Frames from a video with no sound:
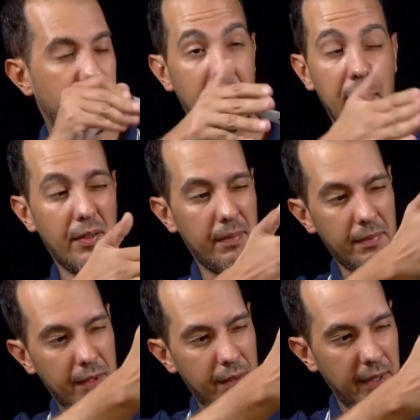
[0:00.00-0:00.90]
I know,
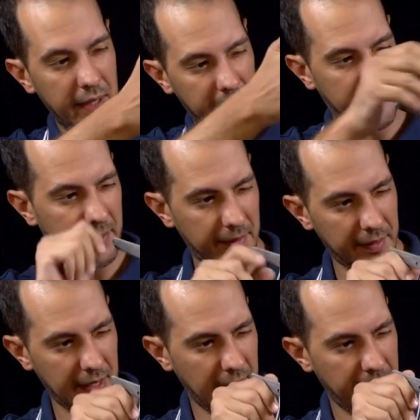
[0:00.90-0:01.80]
it's
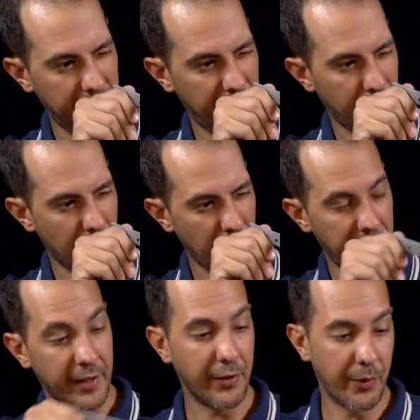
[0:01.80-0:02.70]

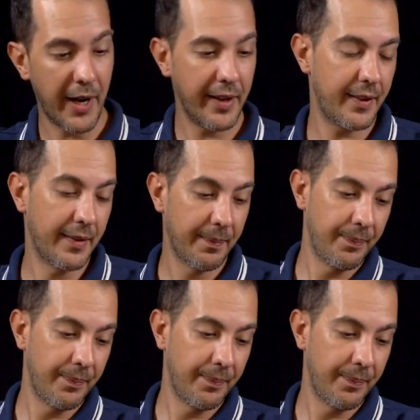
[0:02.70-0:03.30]
warping on the right.